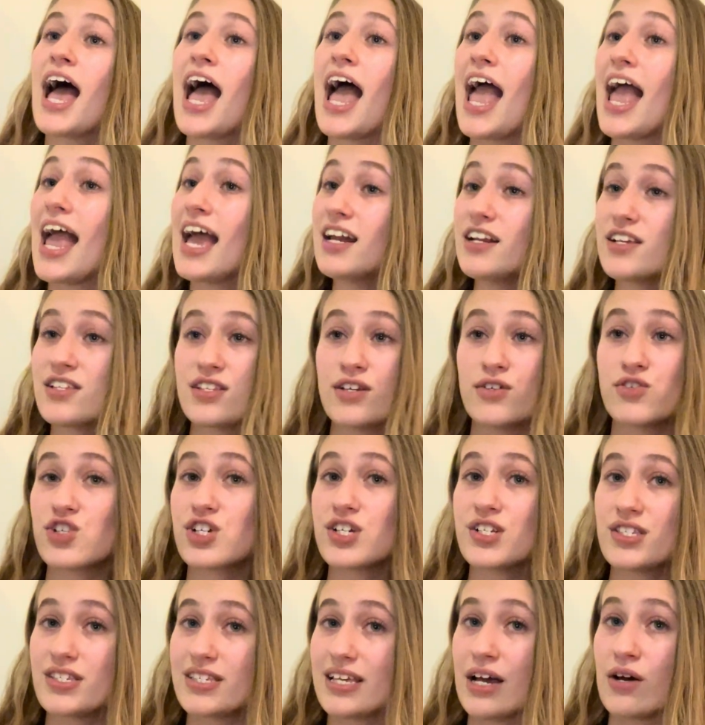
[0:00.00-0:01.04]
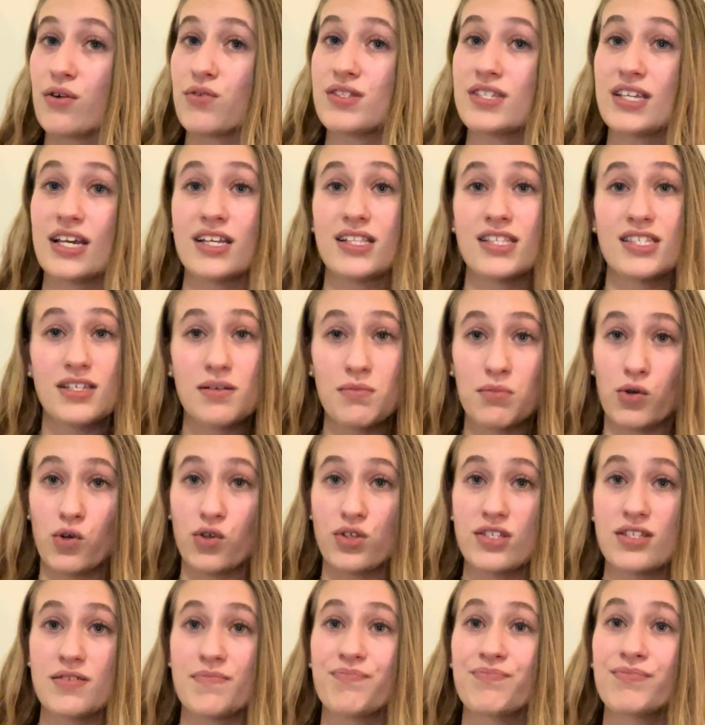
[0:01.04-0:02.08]
and associate sounds and
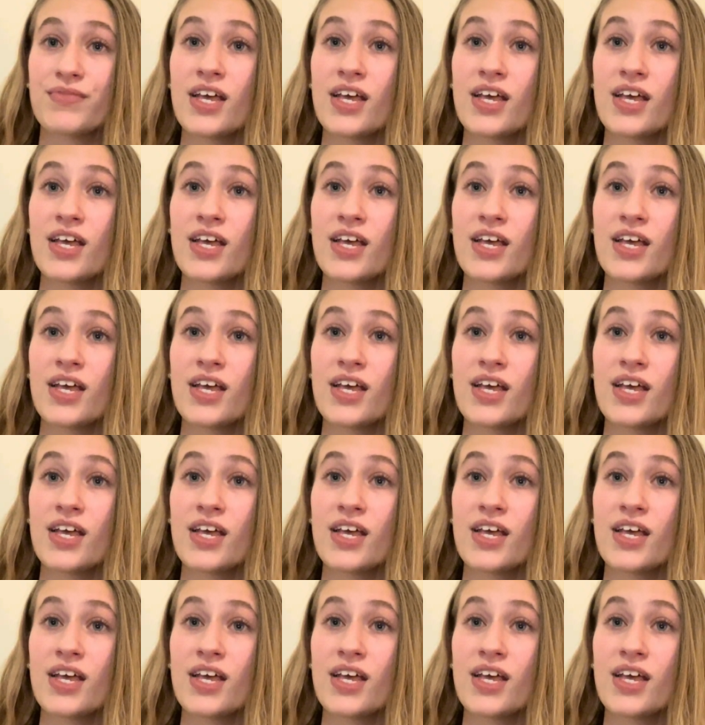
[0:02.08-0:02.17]
symbols.